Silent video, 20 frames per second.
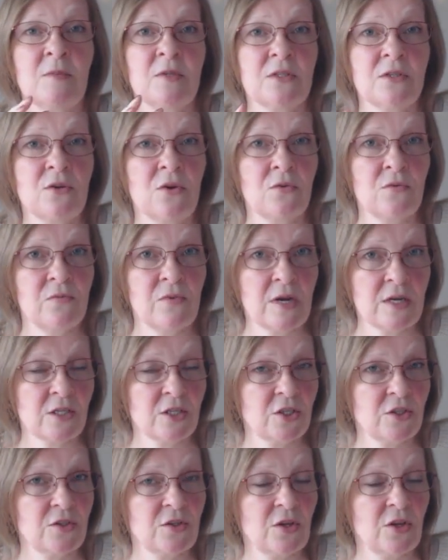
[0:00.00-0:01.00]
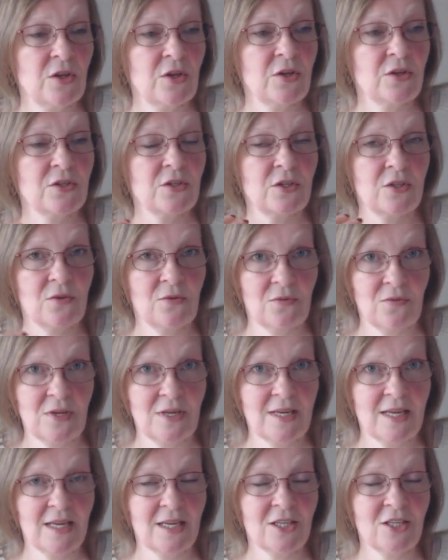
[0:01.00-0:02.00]
There's no rush to the
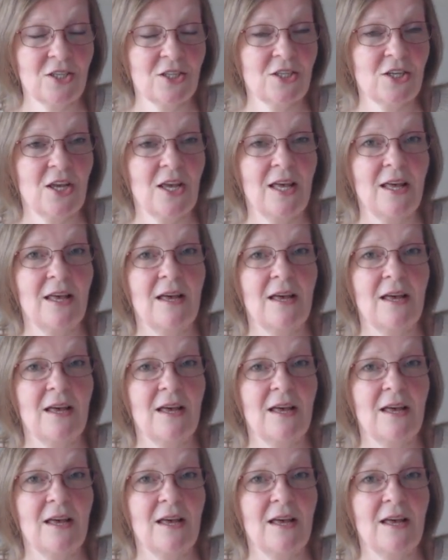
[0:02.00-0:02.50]
finish,